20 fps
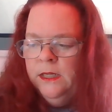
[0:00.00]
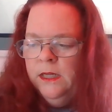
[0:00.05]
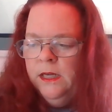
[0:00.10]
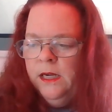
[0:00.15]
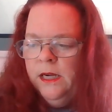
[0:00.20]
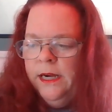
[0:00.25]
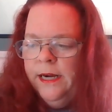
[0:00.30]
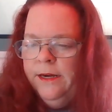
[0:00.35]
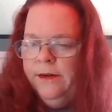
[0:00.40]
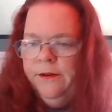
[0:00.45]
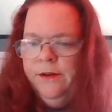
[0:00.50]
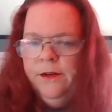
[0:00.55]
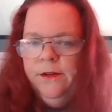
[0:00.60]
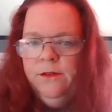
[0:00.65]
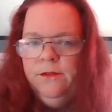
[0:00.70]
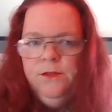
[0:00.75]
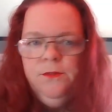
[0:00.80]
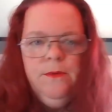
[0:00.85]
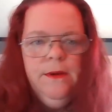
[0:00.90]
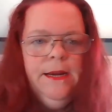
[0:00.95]
I don't know,
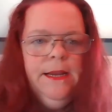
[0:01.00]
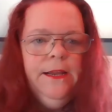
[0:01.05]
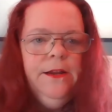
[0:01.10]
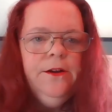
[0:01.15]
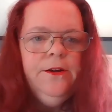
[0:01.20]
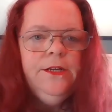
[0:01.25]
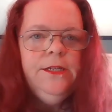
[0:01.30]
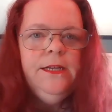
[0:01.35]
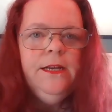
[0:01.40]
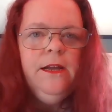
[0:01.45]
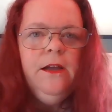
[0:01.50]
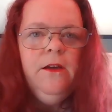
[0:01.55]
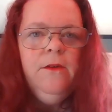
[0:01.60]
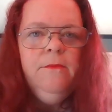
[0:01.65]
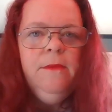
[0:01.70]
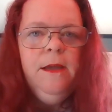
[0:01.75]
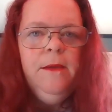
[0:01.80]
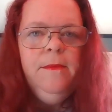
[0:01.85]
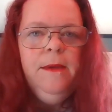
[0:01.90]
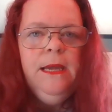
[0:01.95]
20 years ago
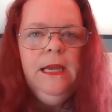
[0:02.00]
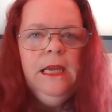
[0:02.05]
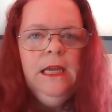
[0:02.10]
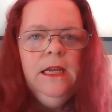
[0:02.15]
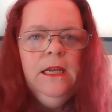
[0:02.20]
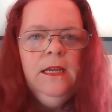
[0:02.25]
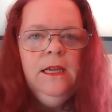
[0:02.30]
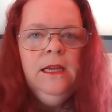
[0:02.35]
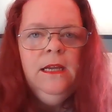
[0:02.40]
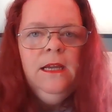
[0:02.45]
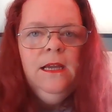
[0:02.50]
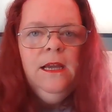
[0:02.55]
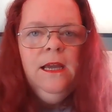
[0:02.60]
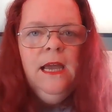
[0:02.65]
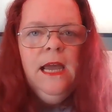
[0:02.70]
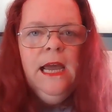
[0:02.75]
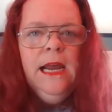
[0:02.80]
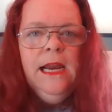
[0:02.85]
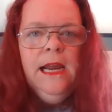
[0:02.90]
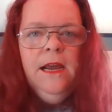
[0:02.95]
maybe.
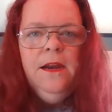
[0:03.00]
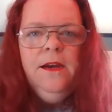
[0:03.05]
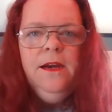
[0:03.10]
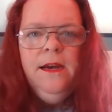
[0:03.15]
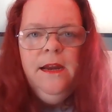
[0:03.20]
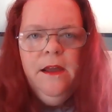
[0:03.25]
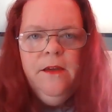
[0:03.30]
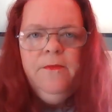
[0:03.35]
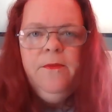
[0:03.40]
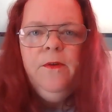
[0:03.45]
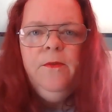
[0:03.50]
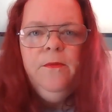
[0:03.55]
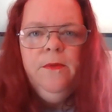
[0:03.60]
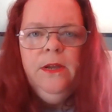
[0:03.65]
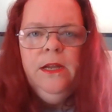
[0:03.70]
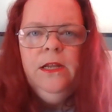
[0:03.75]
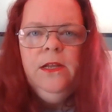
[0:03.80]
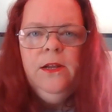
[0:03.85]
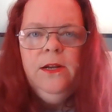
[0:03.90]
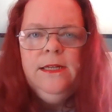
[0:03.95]
And I never
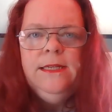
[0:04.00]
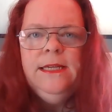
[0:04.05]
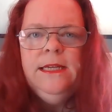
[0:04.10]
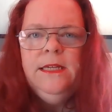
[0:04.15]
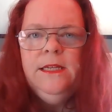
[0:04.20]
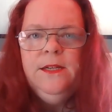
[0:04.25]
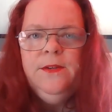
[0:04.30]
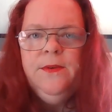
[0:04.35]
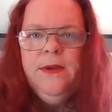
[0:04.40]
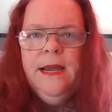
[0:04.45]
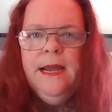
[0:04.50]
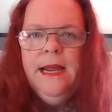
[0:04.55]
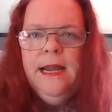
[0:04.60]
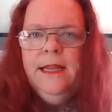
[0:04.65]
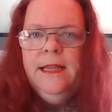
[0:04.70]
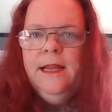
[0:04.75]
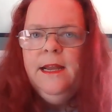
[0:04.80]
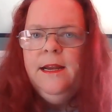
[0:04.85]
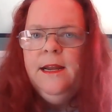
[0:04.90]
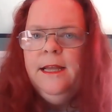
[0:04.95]
really looked into it.
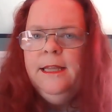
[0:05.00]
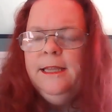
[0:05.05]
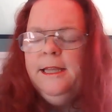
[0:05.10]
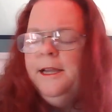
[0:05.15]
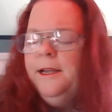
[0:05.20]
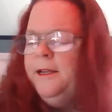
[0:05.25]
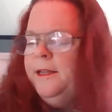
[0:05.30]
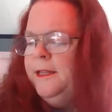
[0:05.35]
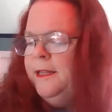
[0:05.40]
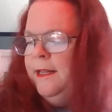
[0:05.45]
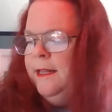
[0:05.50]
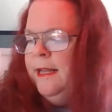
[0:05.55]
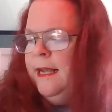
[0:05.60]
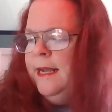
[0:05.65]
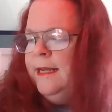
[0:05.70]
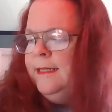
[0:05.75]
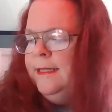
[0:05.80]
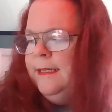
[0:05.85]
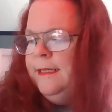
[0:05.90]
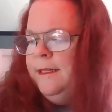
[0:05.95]
And then I think in the
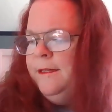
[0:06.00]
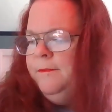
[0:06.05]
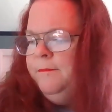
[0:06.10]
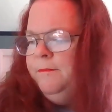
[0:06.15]
last,